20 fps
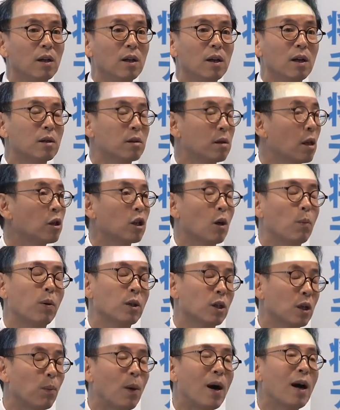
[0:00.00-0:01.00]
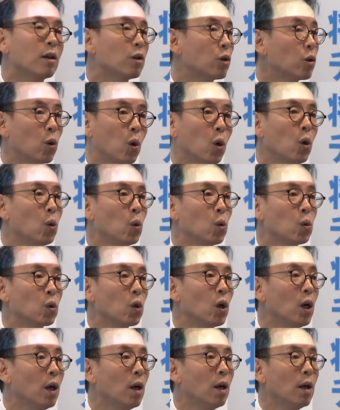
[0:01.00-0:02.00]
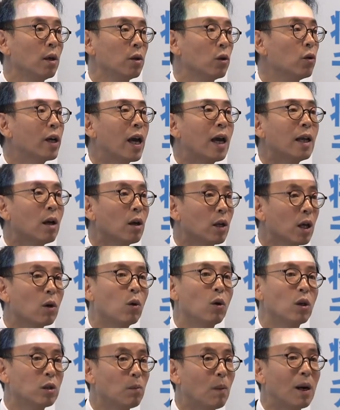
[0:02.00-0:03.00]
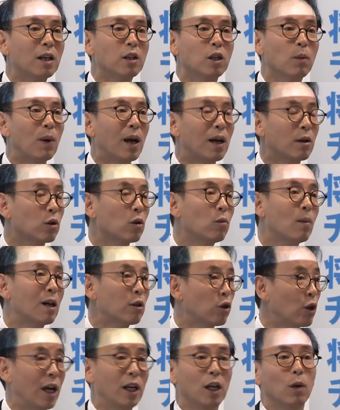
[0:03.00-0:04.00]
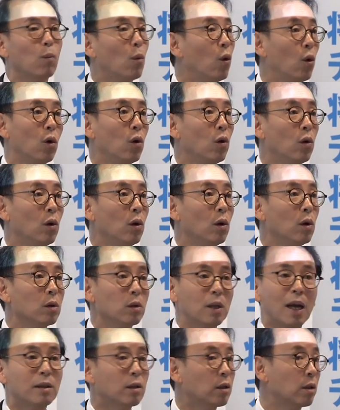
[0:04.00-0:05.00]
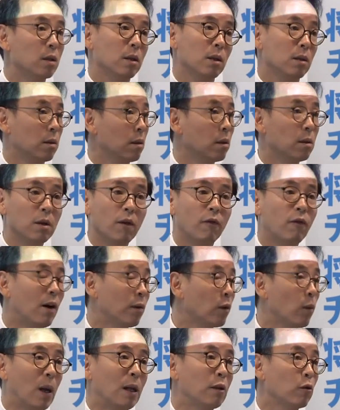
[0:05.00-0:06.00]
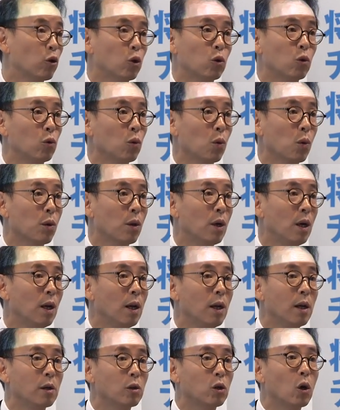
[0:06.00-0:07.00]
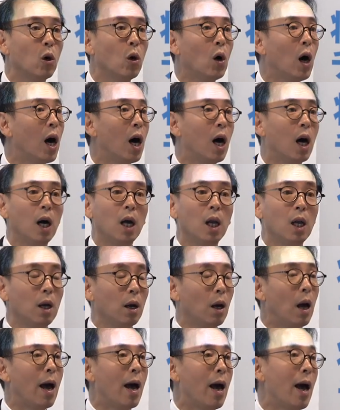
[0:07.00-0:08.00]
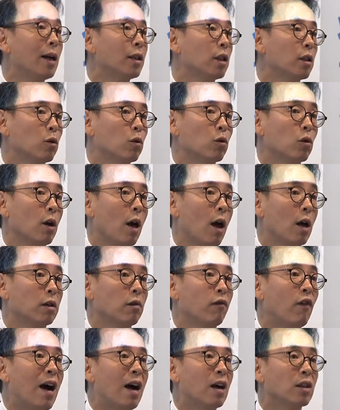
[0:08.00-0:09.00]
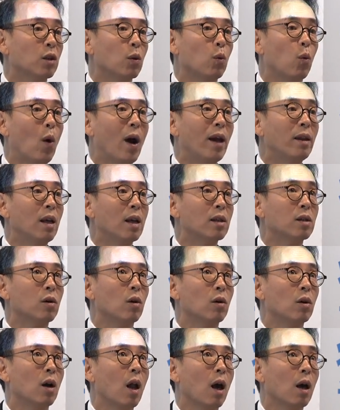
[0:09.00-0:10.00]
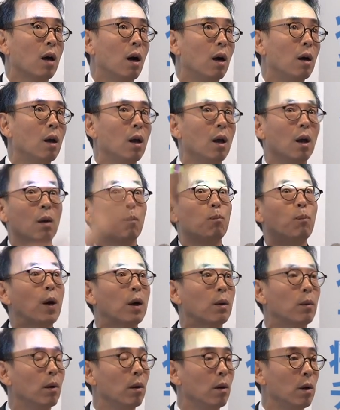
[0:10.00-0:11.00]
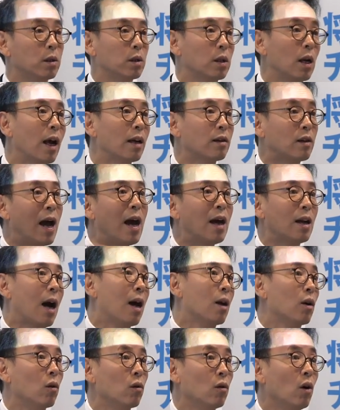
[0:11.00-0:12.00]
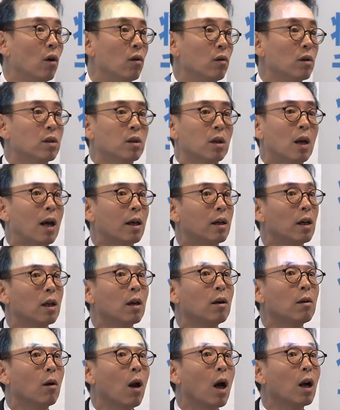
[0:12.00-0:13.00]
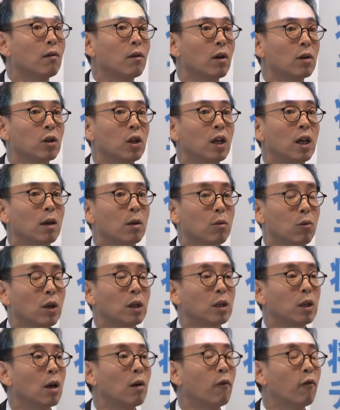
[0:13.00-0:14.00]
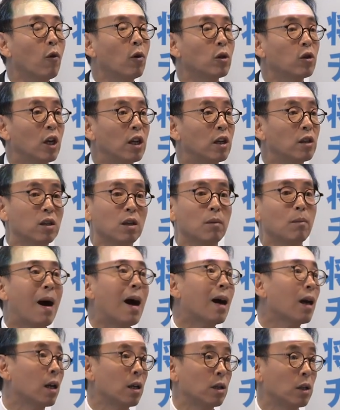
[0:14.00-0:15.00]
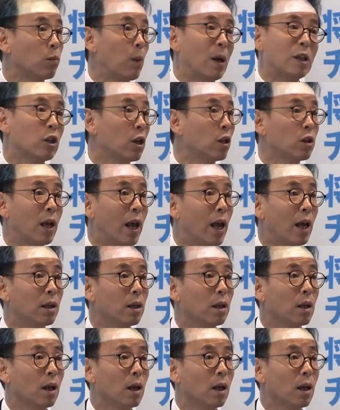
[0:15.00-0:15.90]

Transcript: The supply is so huge. You cannot increase money supply so much anymore. That's the fundamental truth. So as far as when it's going to it's like that, I don't know. It's like in a lot of Tier 3, Tier 4 cities, the market is basically dead.